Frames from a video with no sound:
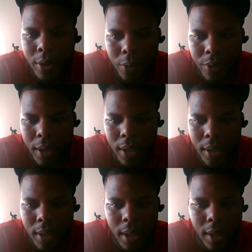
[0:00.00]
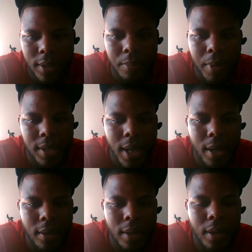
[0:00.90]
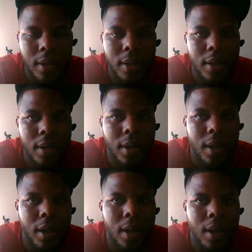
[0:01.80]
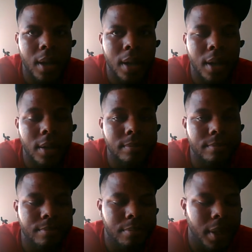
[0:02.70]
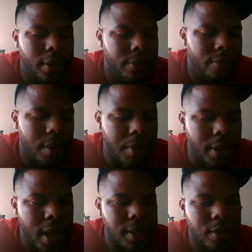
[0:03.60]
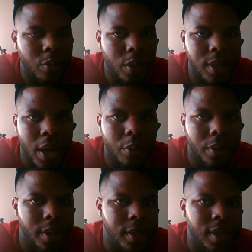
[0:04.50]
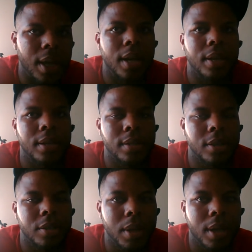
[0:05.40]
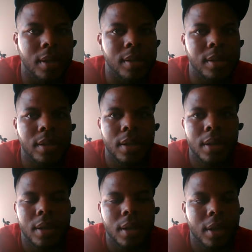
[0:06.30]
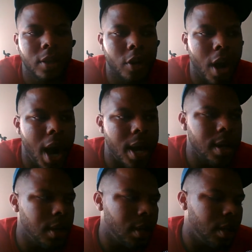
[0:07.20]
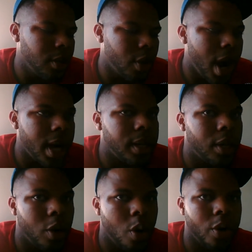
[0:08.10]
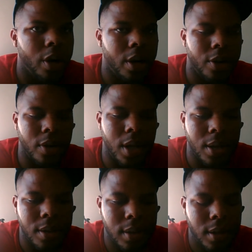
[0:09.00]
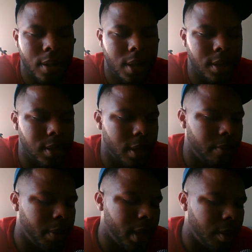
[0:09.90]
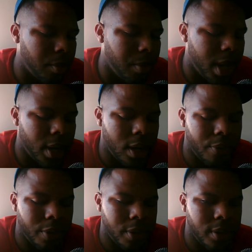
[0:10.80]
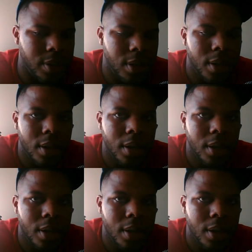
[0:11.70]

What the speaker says: do think King is the best tackler. But I mean, what's that really saying? That just means you're hiding a corner underneath instead of playing him in man coverage.